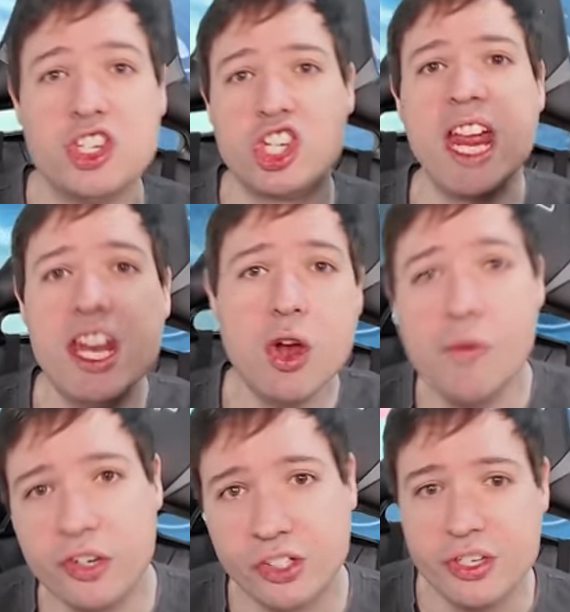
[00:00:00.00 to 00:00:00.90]
chain
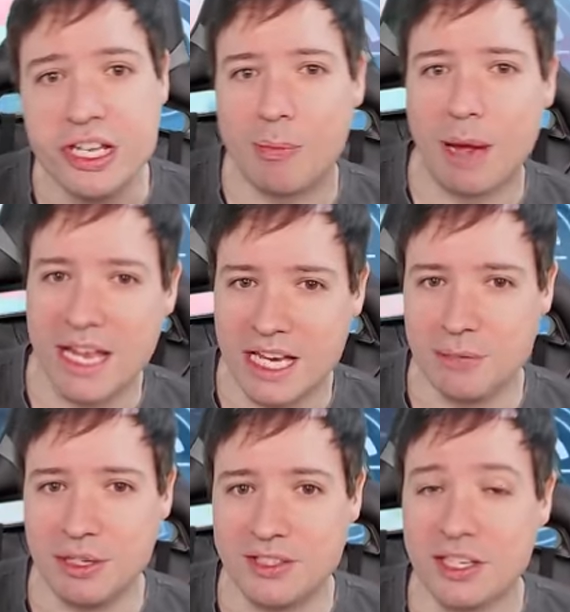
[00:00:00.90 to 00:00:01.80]
over to nearby
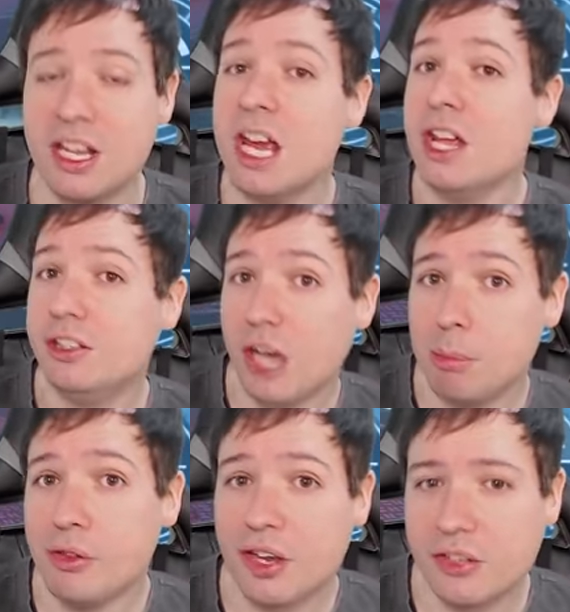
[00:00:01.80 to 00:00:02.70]
enemies and
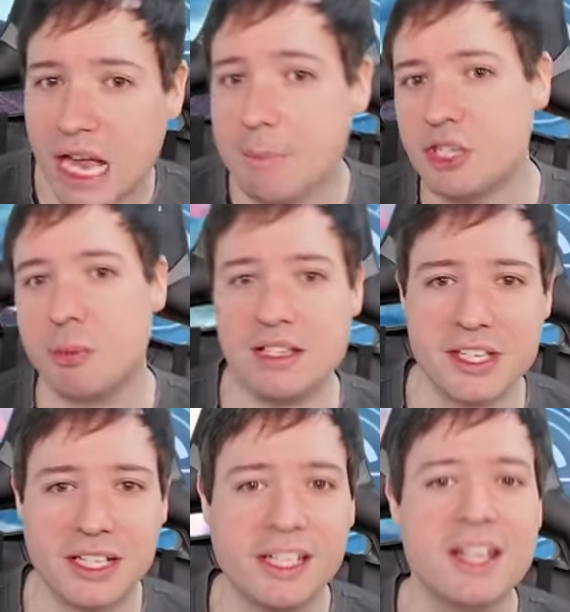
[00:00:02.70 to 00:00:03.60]
double their damage
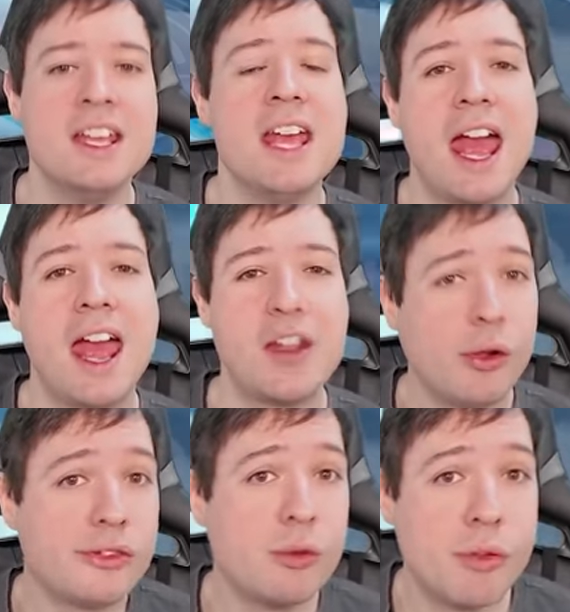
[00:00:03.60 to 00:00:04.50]
basically, and
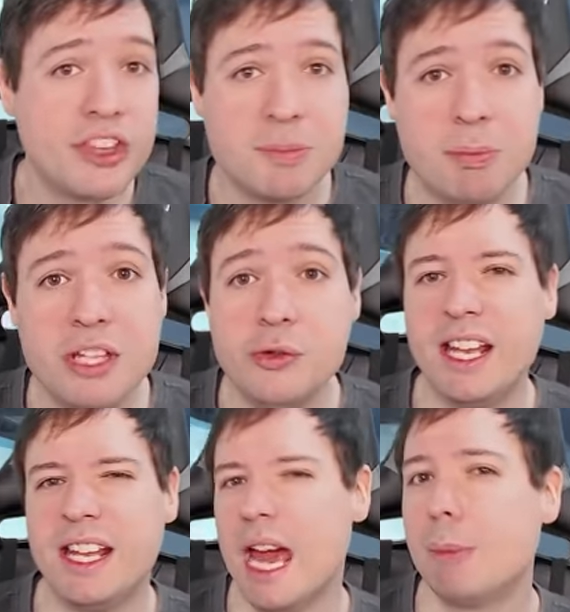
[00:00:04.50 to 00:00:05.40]
also with the speed you
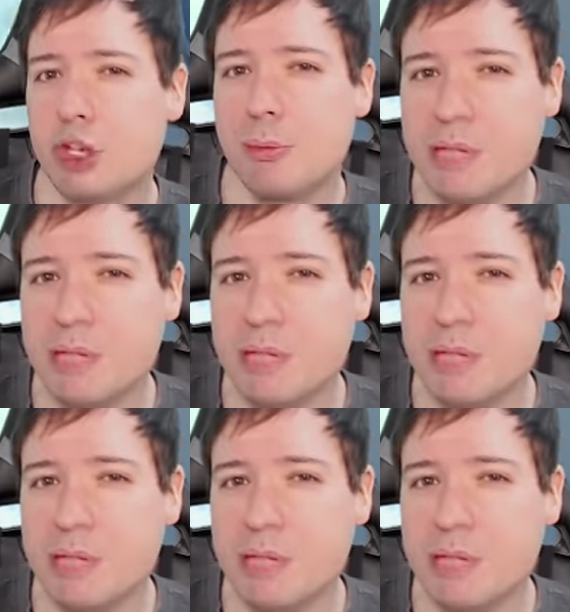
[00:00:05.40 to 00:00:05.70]
can capture